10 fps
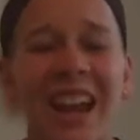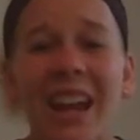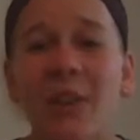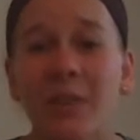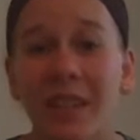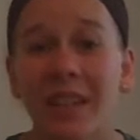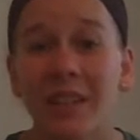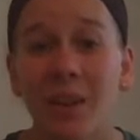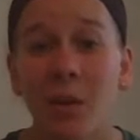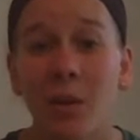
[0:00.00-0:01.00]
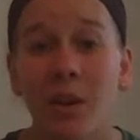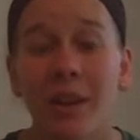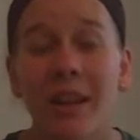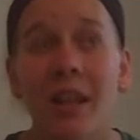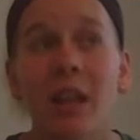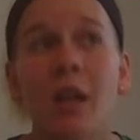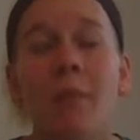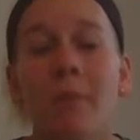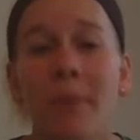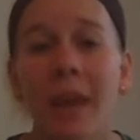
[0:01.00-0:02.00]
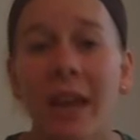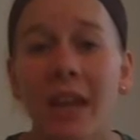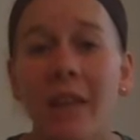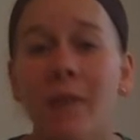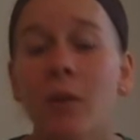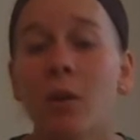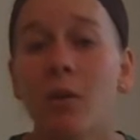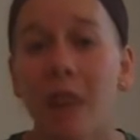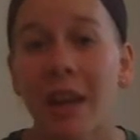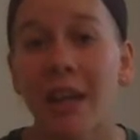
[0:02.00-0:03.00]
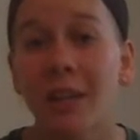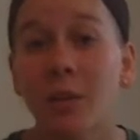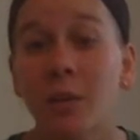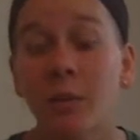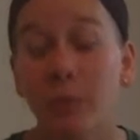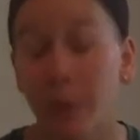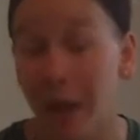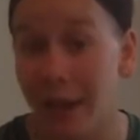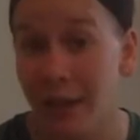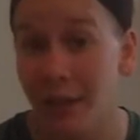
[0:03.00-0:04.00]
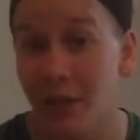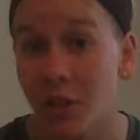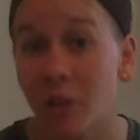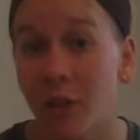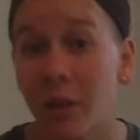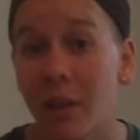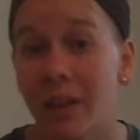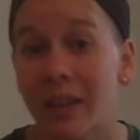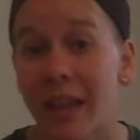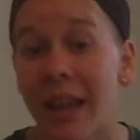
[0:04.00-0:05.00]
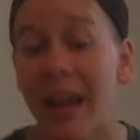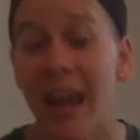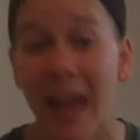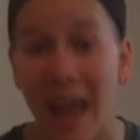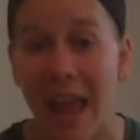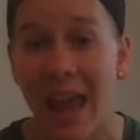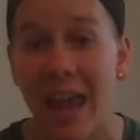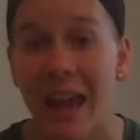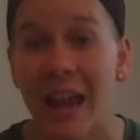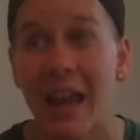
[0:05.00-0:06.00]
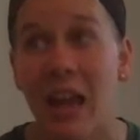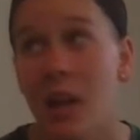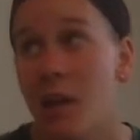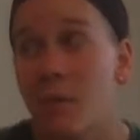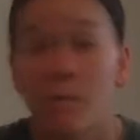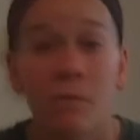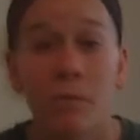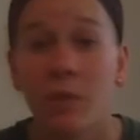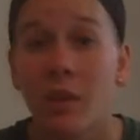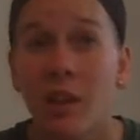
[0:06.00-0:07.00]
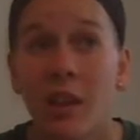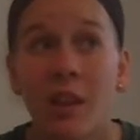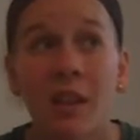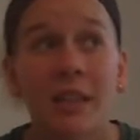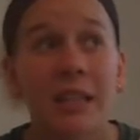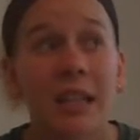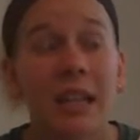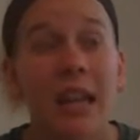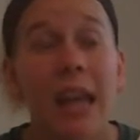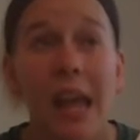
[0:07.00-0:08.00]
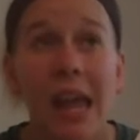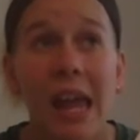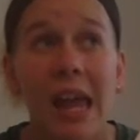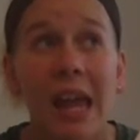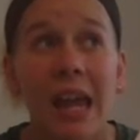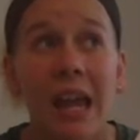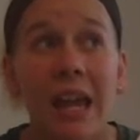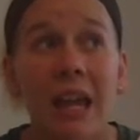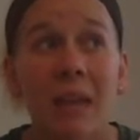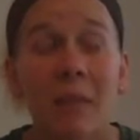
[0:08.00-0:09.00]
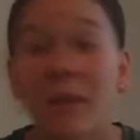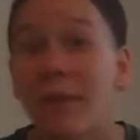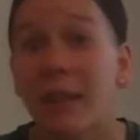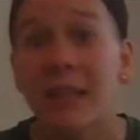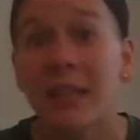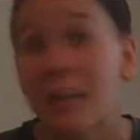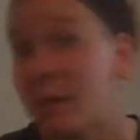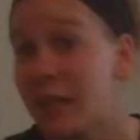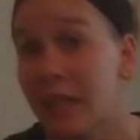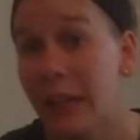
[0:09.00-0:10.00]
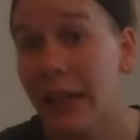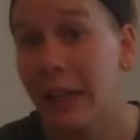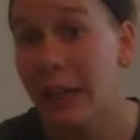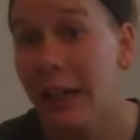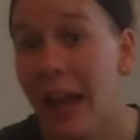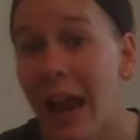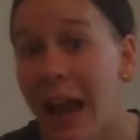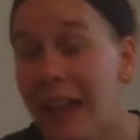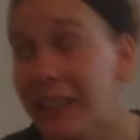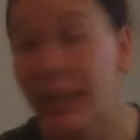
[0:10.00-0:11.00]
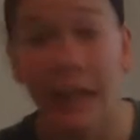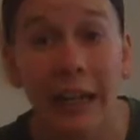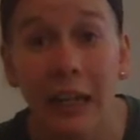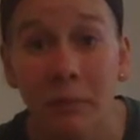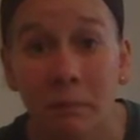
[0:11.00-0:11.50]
I don't think so. But if you were writing to a friend, do you think we could say, hey, let's see, hey, my friend's name is Delaney. Hey, Delaney?